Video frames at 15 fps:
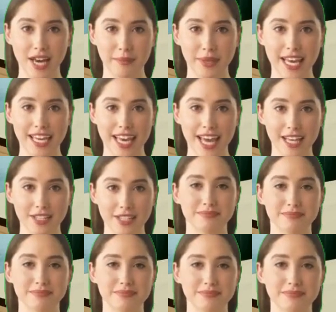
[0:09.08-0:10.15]

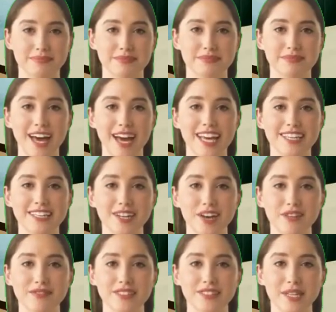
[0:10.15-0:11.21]
Fabulous. The whole thing
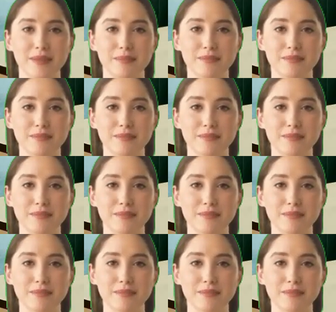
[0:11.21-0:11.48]
was nice for